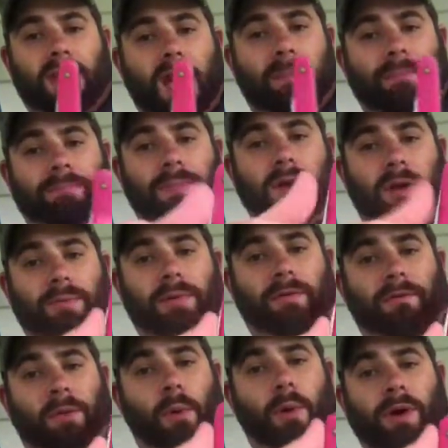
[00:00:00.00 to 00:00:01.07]
the
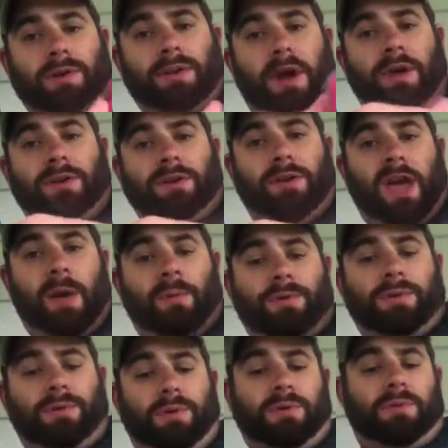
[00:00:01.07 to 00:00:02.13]
Forest also came
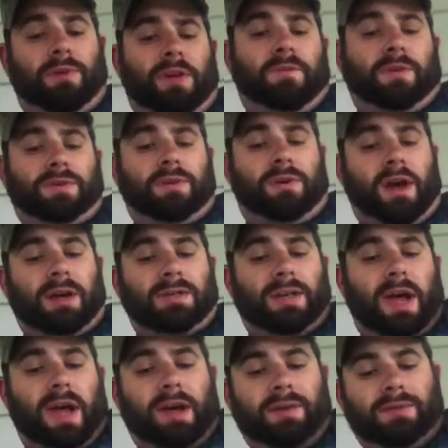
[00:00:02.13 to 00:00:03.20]
with 2 or 3 other Victorinox
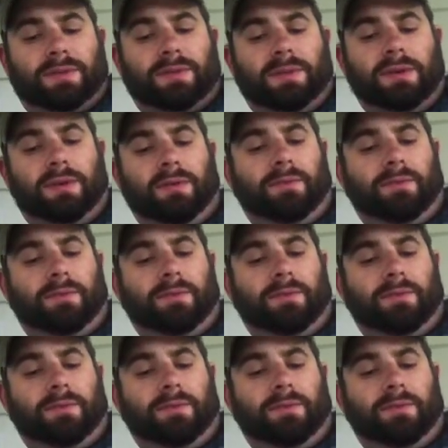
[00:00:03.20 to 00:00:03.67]
knives.